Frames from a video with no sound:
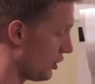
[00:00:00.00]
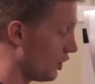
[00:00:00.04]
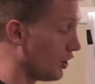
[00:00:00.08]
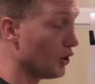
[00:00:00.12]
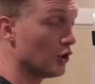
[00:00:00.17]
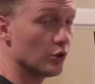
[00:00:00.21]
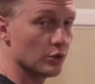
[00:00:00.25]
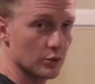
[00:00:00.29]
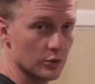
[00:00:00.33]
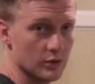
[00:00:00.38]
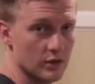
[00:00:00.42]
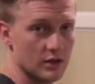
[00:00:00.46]

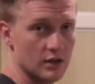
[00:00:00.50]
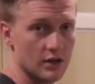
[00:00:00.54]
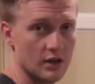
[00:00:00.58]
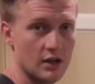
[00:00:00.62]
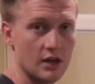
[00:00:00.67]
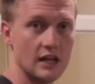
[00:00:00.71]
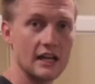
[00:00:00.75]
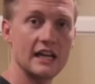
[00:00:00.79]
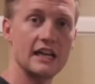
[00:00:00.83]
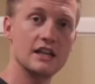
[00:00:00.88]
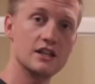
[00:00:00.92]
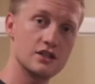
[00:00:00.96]
who
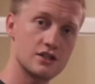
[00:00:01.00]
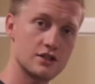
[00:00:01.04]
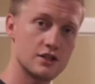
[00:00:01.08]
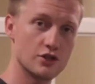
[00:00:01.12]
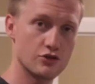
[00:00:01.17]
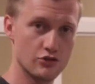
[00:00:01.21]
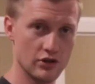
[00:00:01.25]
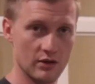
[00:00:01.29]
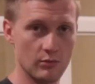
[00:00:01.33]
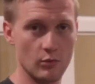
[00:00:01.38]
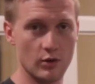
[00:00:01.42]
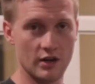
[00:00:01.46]
is the
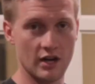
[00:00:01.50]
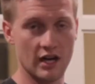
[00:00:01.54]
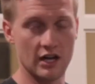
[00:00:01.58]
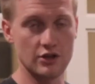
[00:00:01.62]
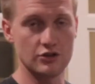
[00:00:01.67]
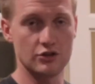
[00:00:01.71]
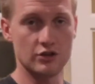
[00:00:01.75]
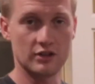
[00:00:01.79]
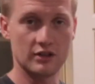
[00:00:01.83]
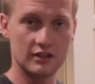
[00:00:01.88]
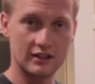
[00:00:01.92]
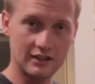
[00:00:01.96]
Dream
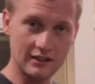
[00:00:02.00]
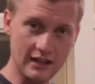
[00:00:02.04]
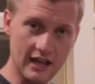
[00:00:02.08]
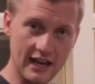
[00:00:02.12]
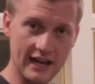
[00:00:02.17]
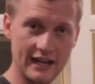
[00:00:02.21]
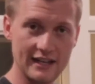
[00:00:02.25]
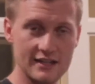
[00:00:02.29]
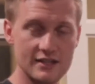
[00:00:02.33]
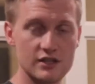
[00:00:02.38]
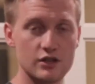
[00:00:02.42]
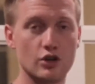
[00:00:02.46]
100
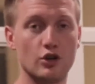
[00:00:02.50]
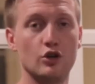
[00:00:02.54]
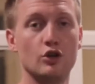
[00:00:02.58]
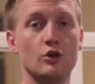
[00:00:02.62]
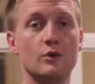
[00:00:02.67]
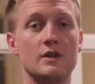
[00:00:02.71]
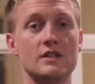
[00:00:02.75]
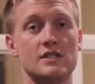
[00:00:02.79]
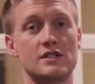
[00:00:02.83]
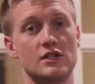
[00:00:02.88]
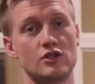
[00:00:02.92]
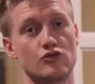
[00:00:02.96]
clients,
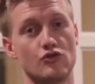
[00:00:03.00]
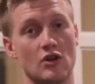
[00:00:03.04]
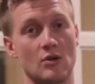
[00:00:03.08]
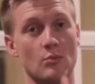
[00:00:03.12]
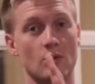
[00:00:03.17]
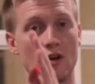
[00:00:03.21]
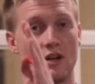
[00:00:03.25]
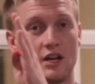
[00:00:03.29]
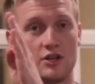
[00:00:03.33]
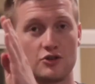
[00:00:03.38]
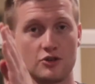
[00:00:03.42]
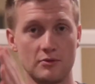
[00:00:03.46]
who is the Dream
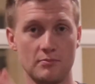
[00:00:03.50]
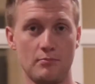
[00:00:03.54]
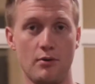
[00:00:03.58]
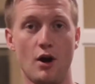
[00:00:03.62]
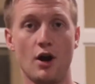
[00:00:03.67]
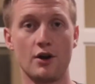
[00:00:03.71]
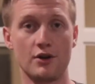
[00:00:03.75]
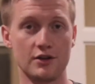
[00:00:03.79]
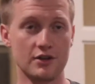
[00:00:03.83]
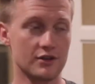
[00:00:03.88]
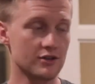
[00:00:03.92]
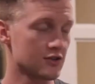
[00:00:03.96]
100
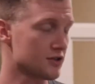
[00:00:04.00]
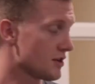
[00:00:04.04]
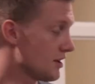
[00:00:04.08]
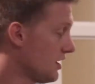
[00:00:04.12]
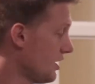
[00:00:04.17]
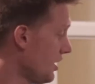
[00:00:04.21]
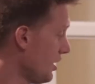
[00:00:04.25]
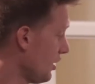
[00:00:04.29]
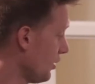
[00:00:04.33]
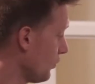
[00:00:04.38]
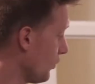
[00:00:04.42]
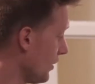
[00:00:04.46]
partners.
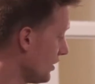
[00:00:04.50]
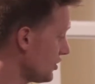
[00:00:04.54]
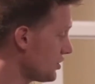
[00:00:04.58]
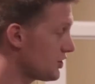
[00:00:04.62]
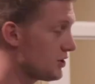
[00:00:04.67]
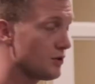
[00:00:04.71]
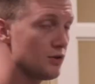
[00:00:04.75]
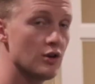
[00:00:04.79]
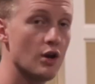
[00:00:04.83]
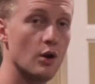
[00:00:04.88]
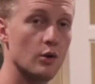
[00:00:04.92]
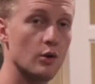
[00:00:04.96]
Once
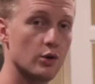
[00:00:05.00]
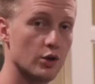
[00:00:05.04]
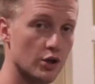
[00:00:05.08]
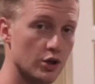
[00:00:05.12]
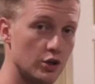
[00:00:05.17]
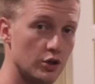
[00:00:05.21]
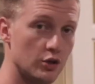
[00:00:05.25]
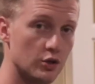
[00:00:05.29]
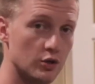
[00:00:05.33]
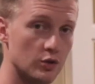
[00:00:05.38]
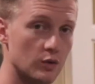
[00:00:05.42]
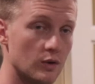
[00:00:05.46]
you know
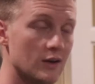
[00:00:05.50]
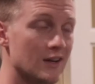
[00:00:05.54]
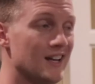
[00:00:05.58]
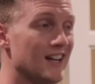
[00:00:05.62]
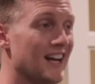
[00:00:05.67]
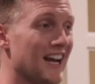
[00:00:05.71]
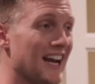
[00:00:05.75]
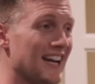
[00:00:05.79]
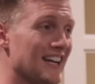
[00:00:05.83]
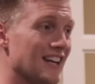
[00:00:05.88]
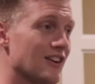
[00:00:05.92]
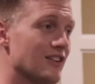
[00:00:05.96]
who,
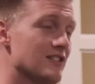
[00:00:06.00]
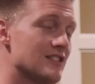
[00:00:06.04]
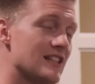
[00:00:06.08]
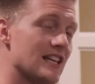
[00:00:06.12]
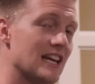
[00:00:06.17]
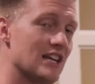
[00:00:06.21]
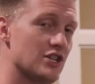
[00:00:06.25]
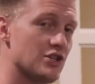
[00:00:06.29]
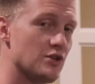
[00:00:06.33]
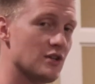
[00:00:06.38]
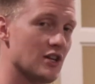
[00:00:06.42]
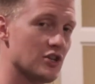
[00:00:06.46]
and here's the
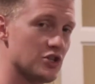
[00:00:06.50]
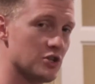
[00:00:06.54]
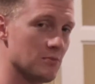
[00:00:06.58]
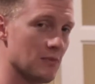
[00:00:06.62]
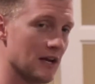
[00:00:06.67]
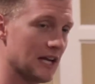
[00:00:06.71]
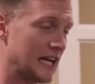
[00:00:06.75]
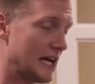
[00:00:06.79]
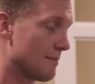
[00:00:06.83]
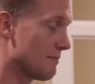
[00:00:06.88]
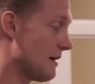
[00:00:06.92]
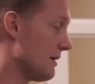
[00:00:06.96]
issue that you
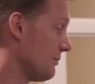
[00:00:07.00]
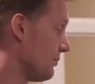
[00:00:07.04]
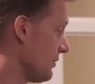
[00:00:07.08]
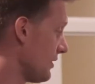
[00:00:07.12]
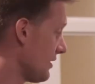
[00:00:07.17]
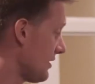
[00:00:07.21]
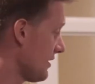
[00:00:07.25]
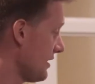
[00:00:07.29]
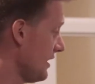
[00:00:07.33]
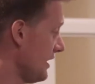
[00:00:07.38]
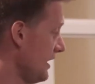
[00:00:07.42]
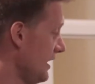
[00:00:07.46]
might come up
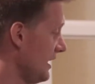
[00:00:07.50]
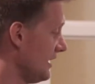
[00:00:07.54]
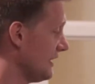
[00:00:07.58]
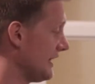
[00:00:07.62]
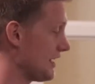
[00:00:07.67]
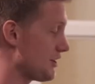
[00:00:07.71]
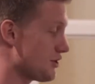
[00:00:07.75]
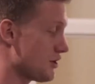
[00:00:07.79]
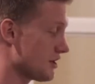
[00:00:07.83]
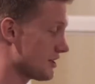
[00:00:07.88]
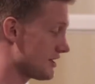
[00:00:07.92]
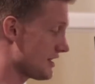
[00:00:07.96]
with.
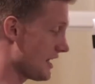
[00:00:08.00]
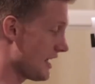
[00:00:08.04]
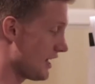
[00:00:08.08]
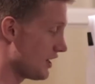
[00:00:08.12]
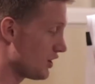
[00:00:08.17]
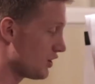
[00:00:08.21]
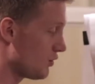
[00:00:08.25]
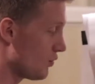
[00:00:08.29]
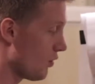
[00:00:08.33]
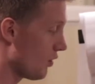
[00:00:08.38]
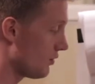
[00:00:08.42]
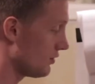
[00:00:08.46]
Let's just say you